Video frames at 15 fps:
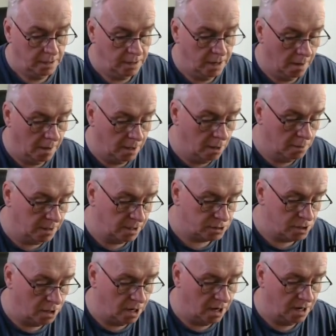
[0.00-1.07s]
Now I know
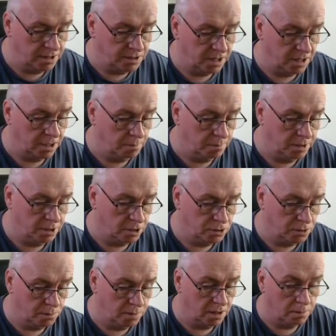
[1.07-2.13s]
that's not ideal because
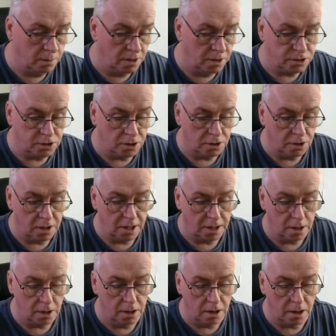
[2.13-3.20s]
you really want it on a
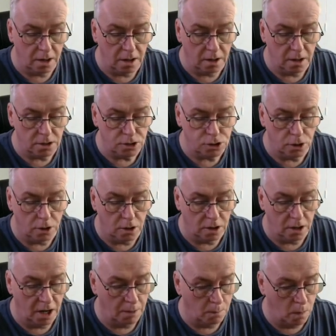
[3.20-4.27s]
little short
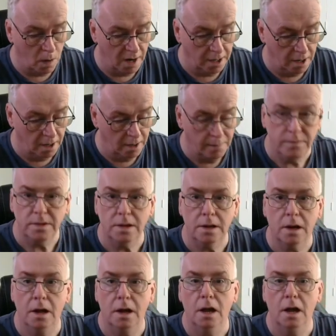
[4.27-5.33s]
wire.
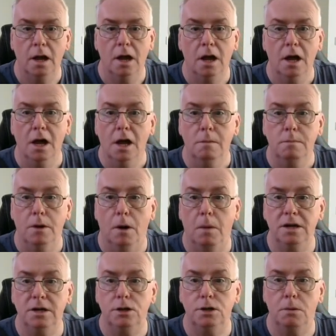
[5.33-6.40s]
But
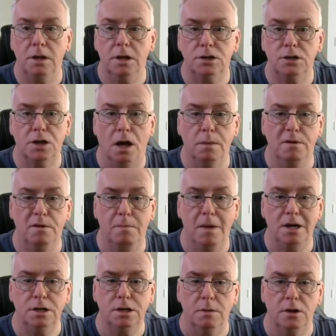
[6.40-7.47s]
when you're doing this type of
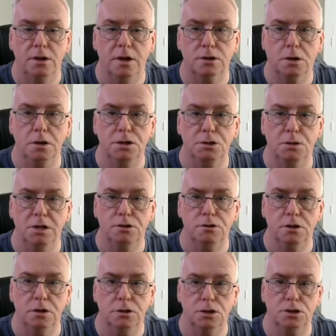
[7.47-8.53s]
measurement, that's going to
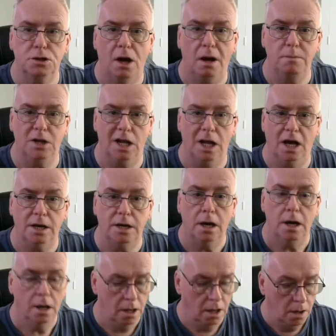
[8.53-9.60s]
introduce a time delay,
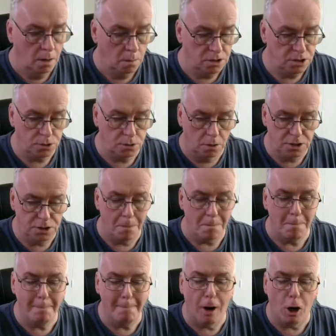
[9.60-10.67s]
which is going to
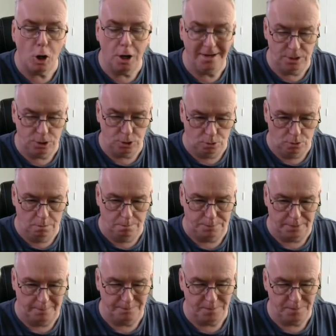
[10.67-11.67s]
muck it up.